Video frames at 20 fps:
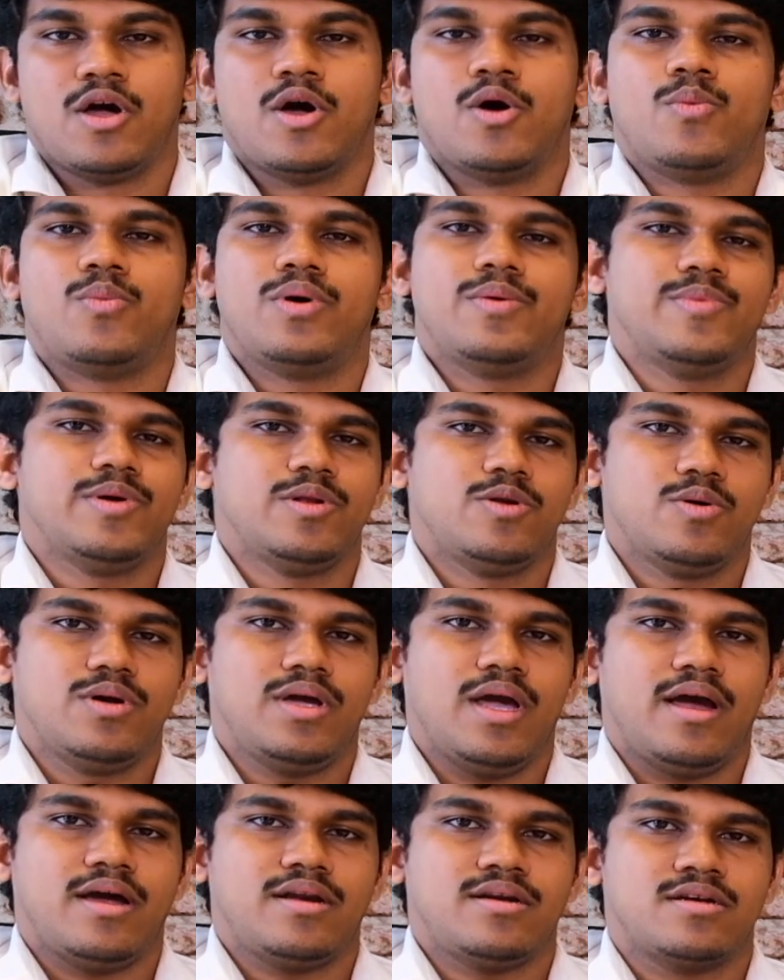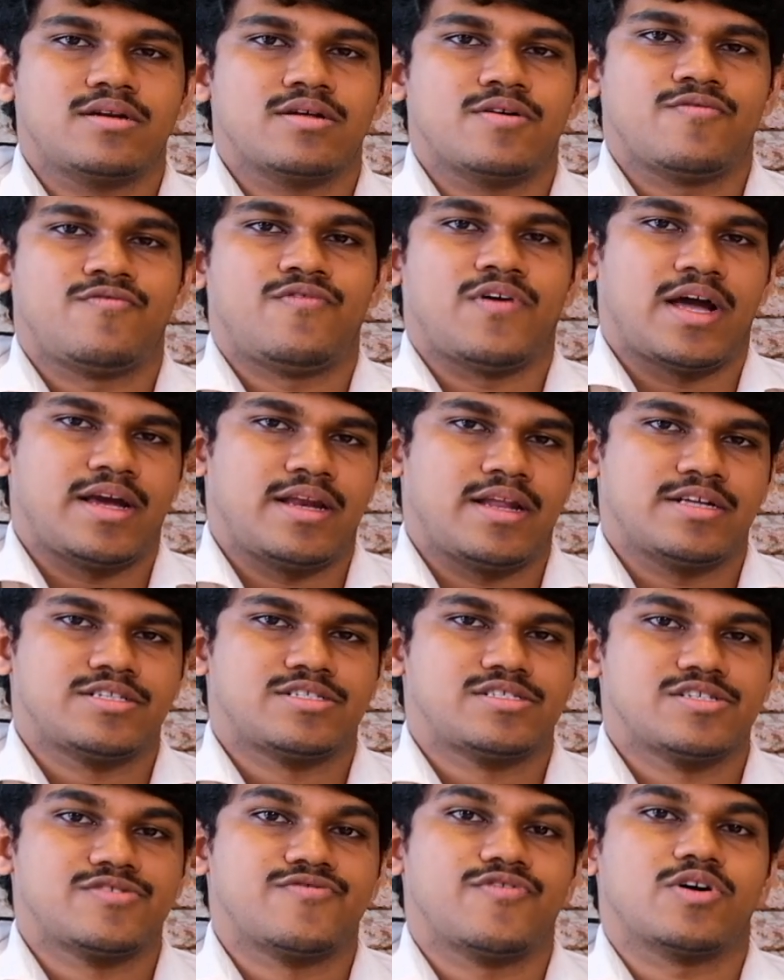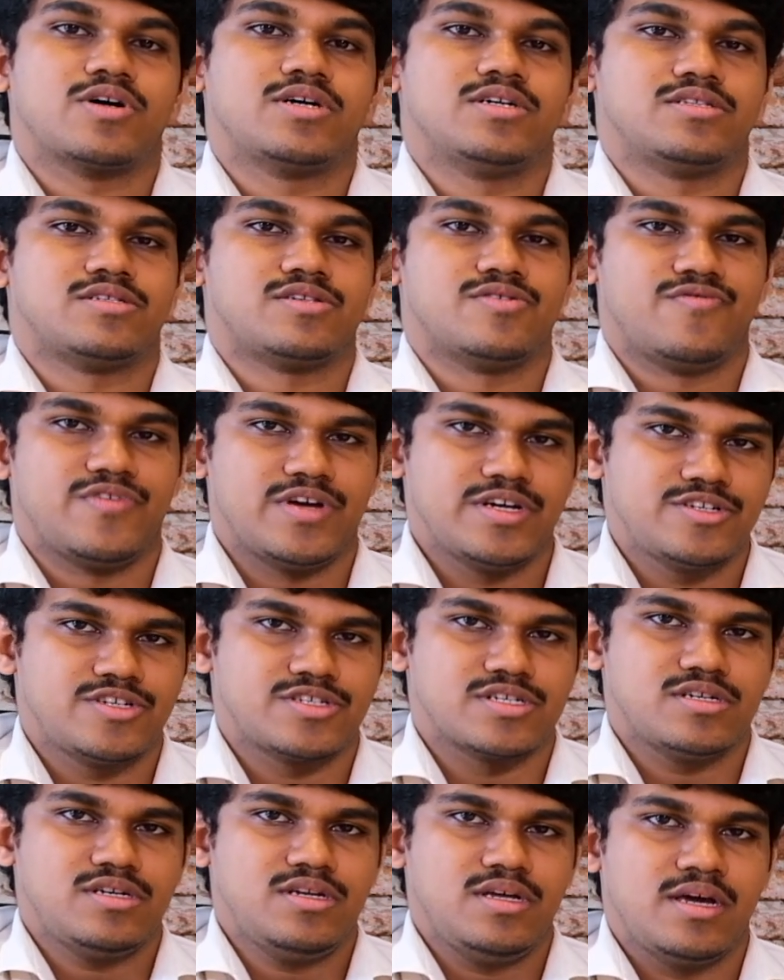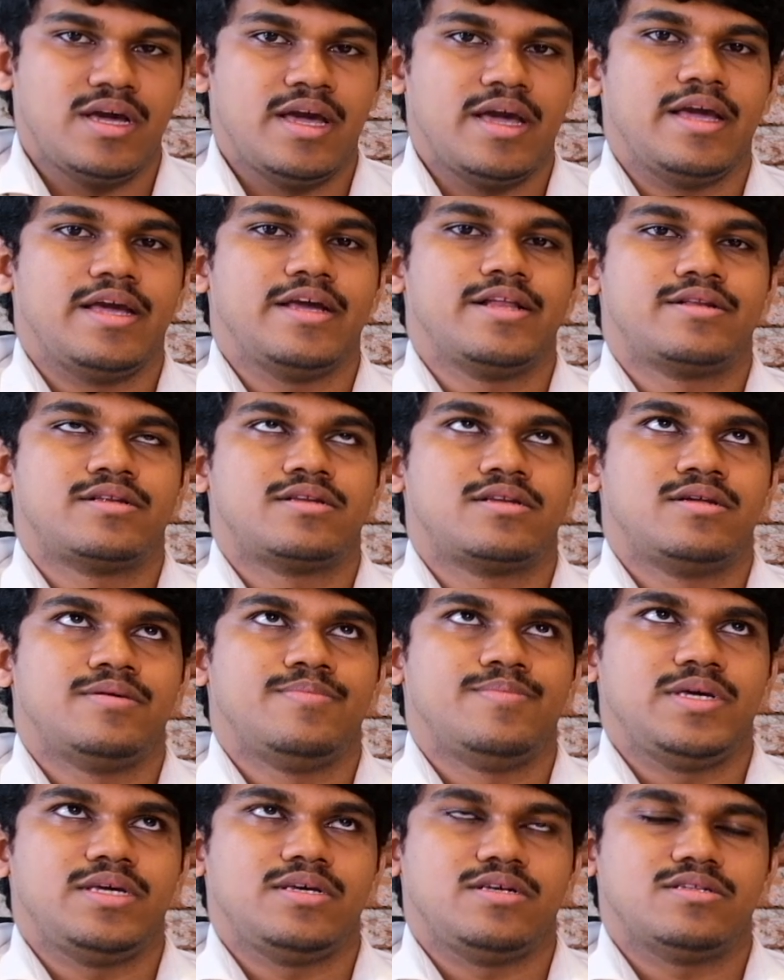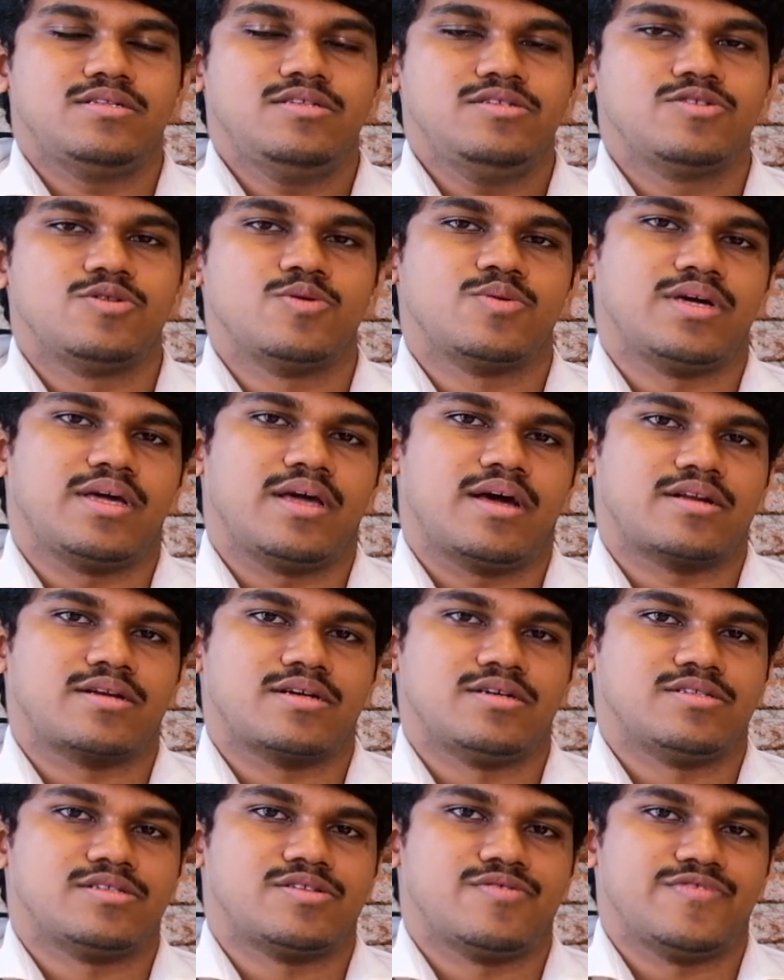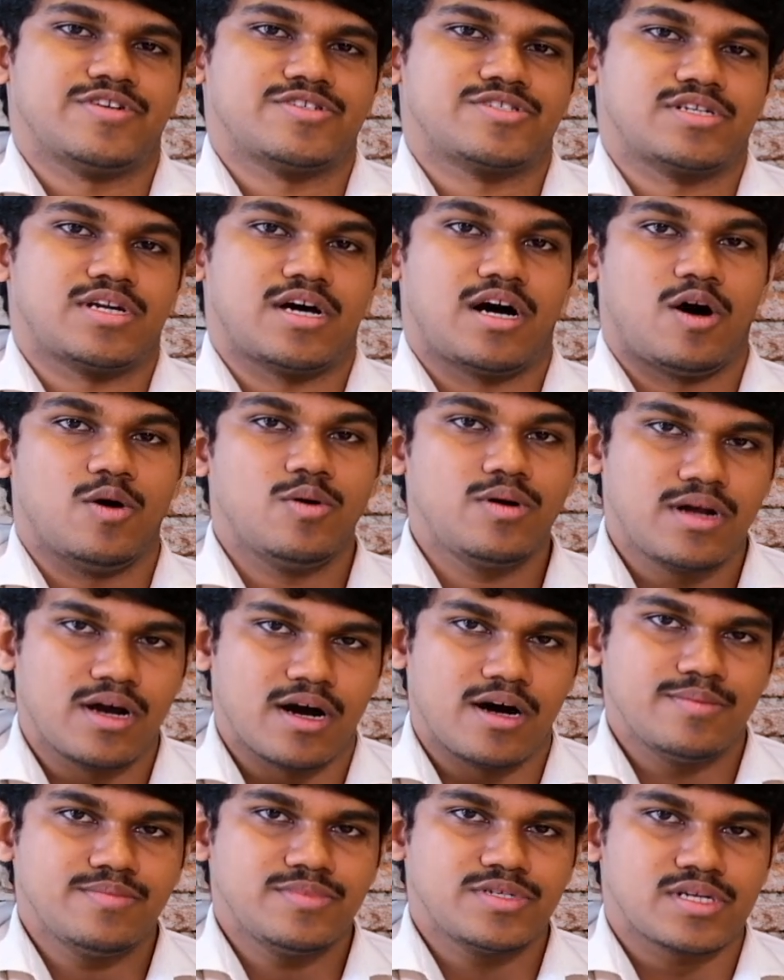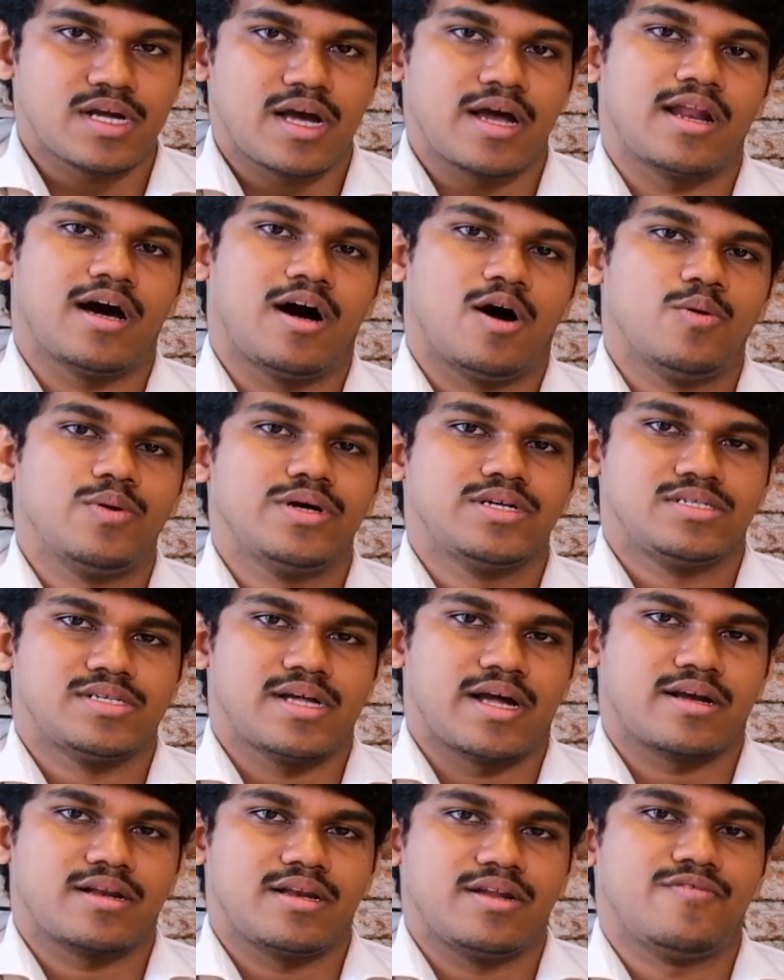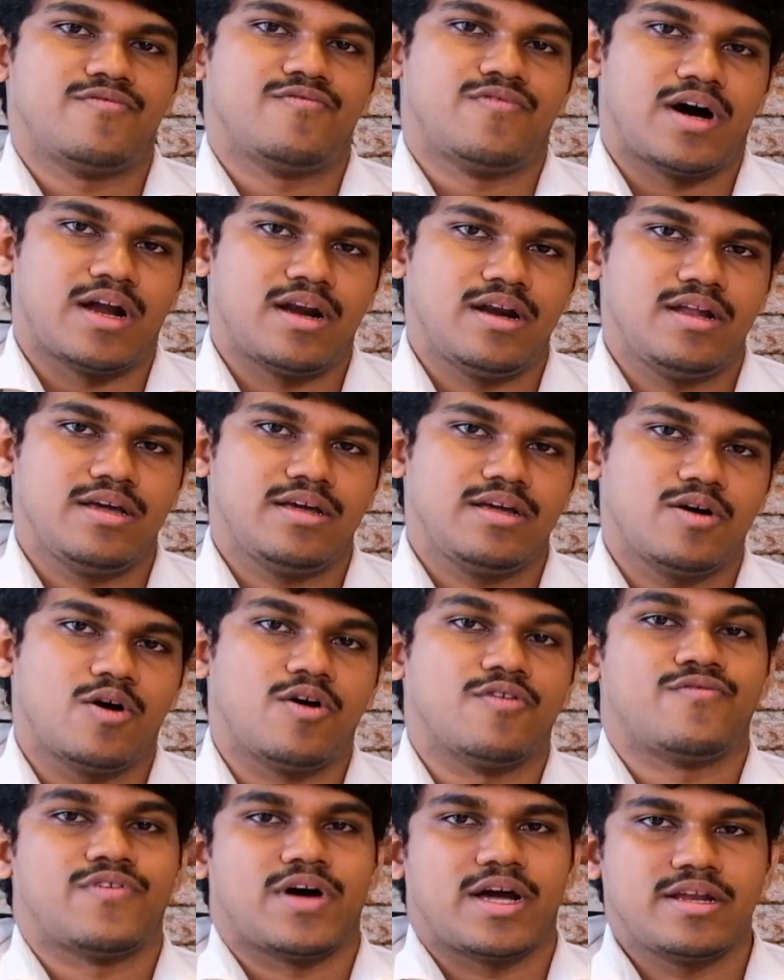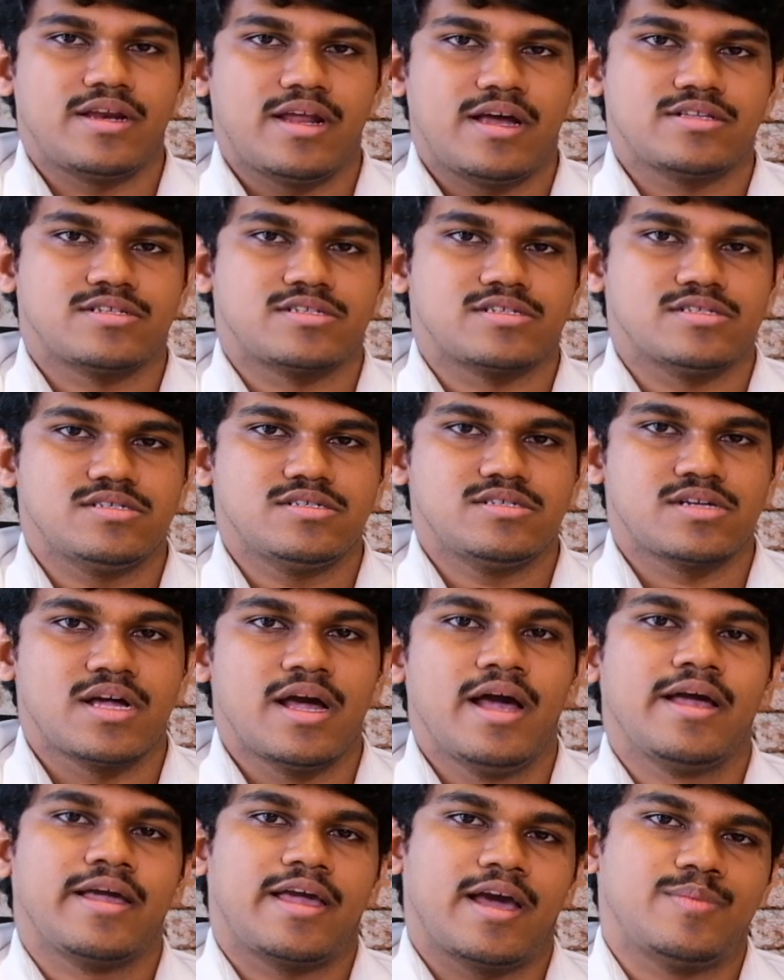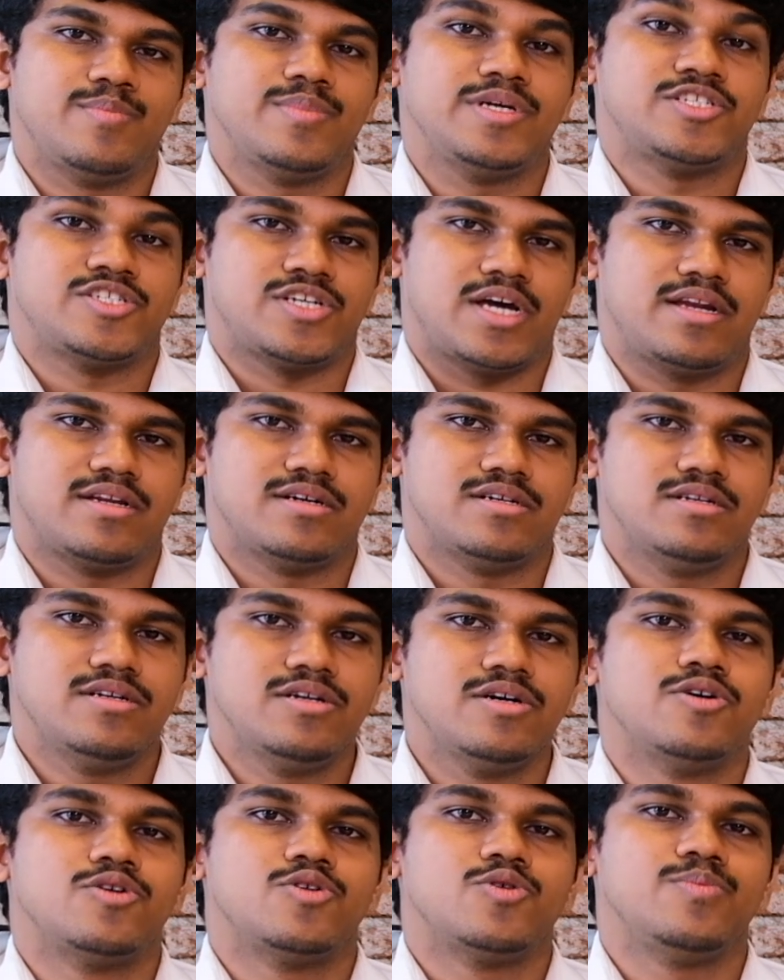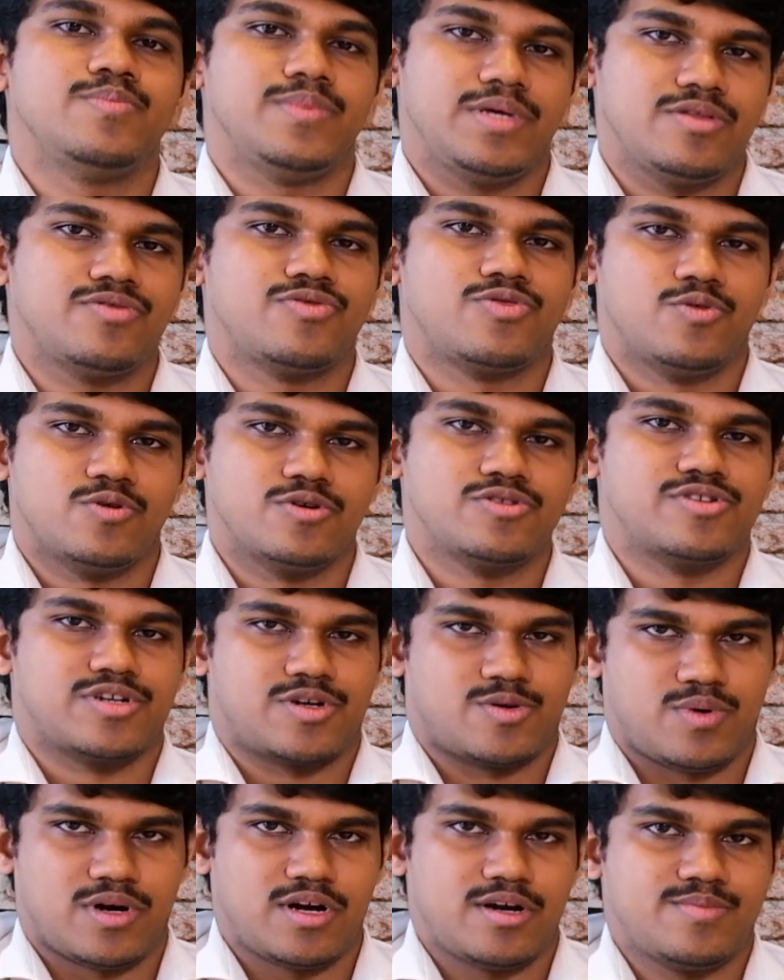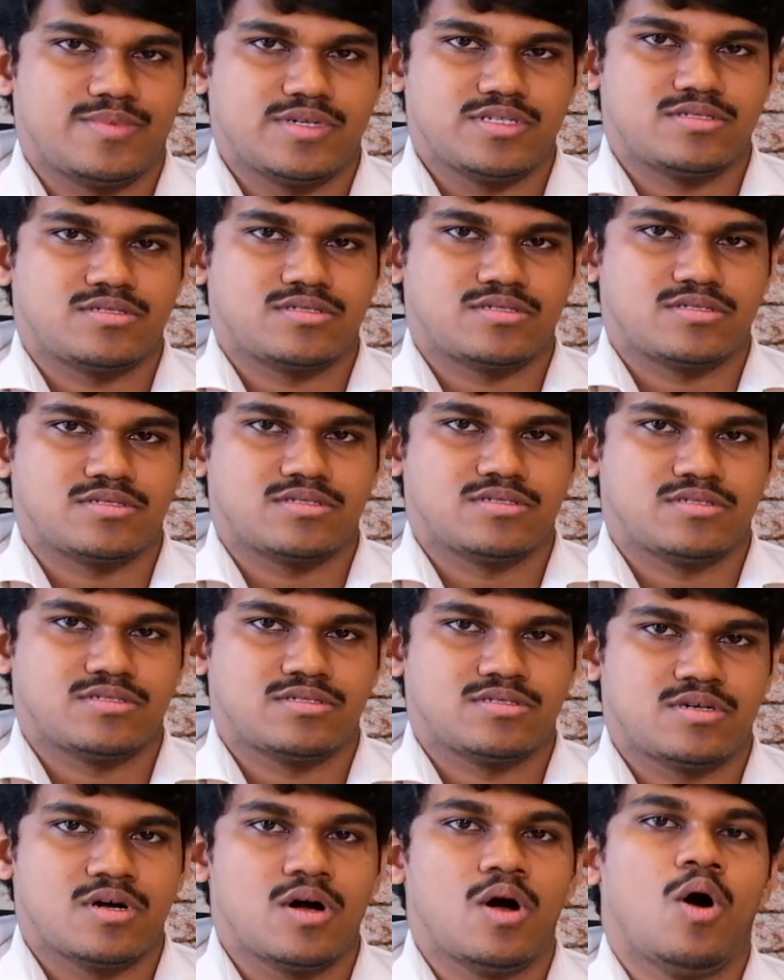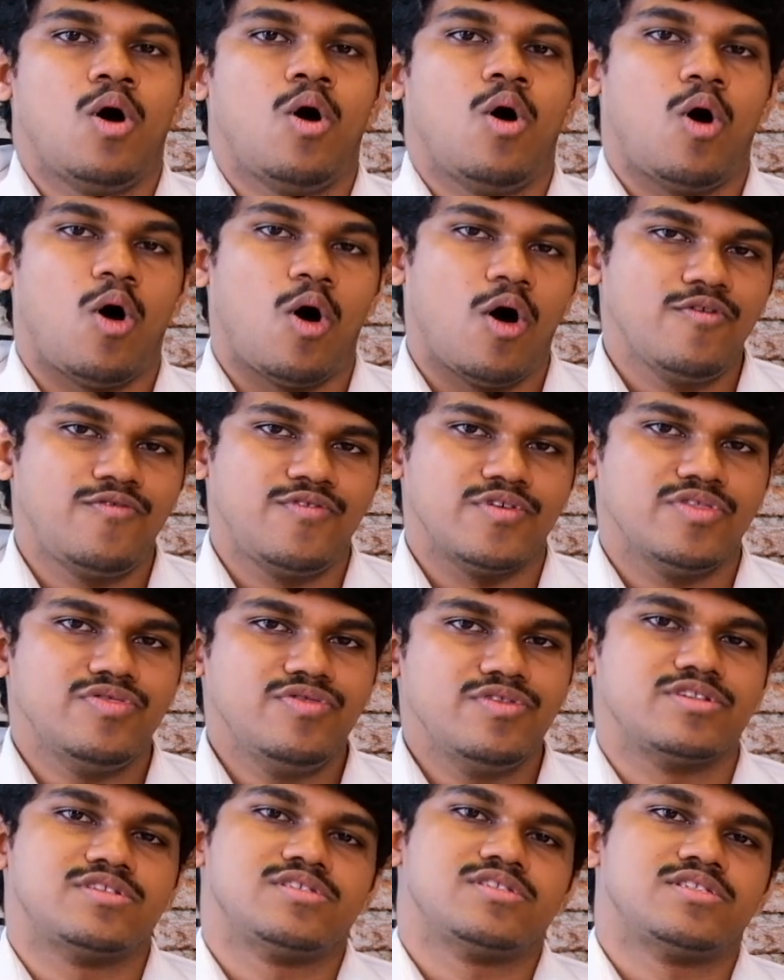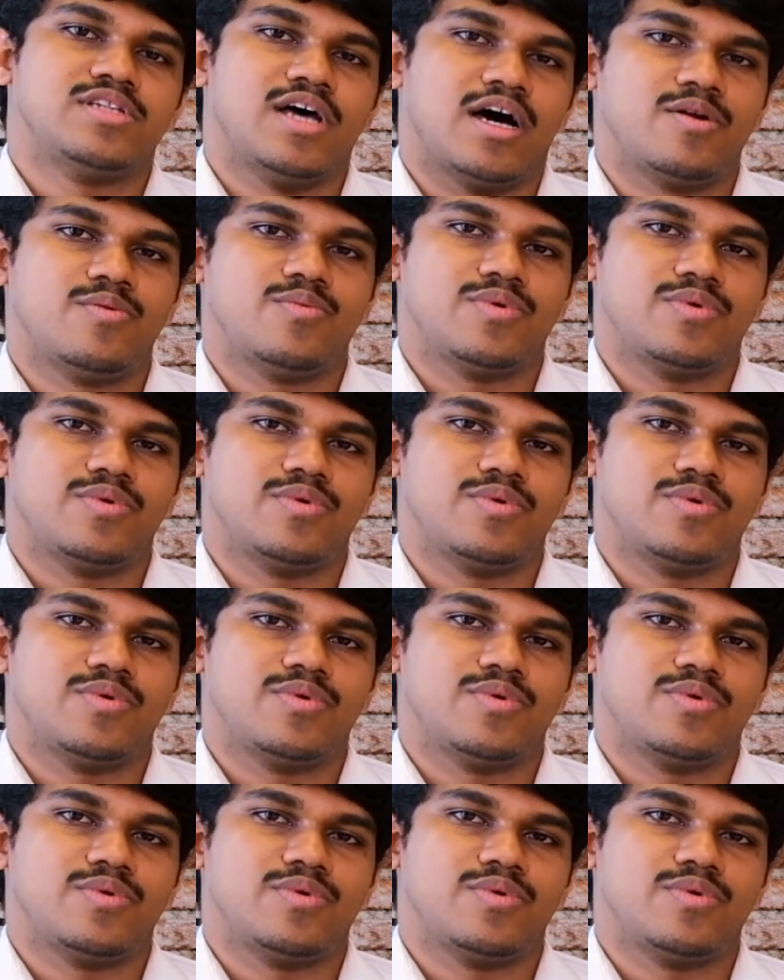When we look at finances for conservation, it means looking at conservation outcomes and how exactly funding or finances can be channeled to meet those requirements. Often, this is done